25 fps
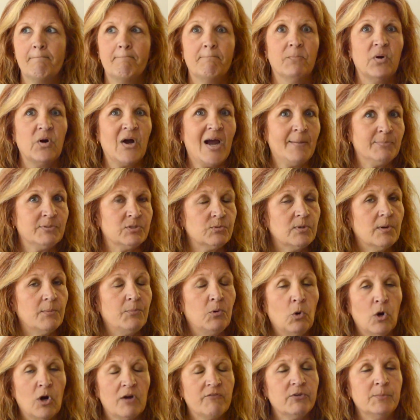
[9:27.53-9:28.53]
perhaps a
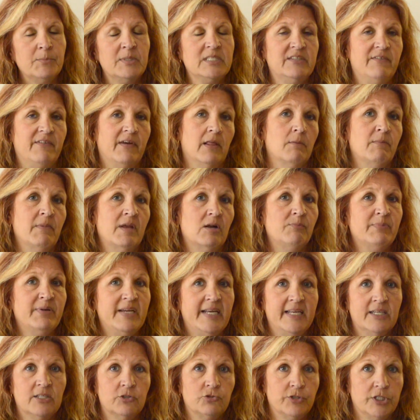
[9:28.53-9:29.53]
report from a developmental
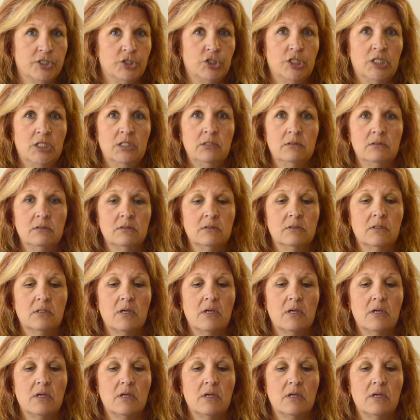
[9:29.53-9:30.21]
pediatrician,